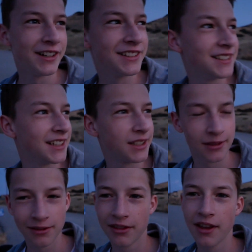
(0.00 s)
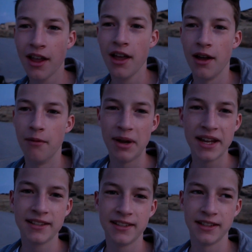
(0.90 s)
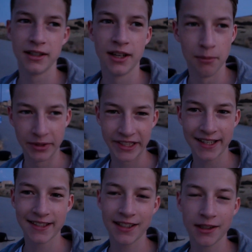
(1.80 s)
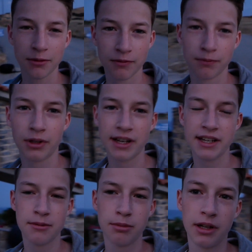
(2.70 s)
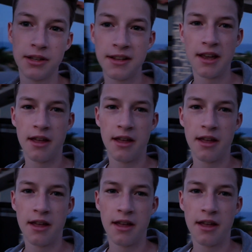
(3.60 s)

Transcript: It's such an amazing, majestic place, but